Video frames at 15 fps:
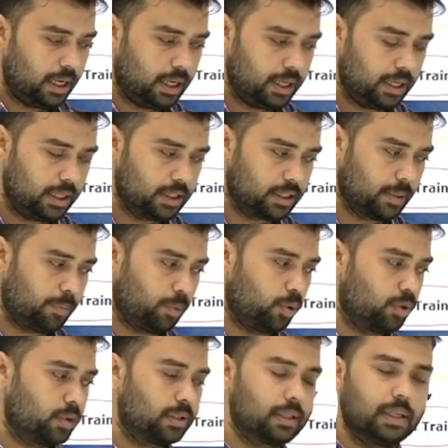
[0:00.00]
suppose
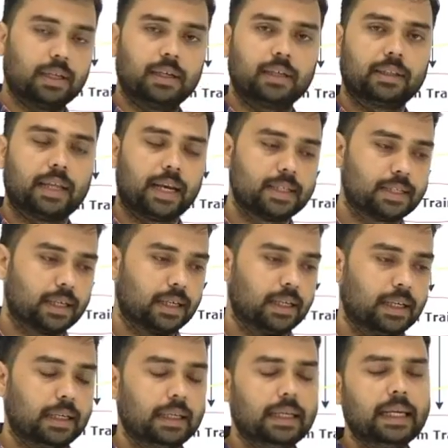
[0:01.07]
there is a
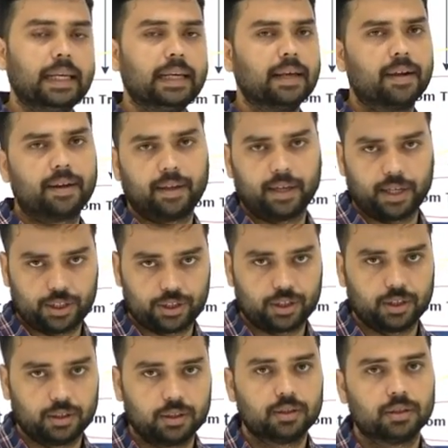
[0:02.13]
linear regression,
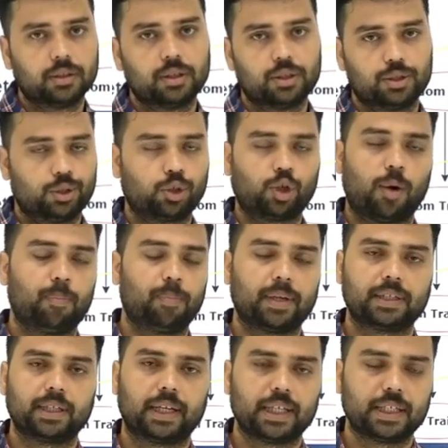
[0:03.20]
so complexity
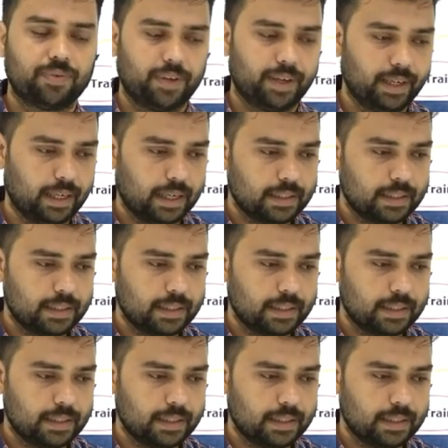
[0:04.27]
is very less,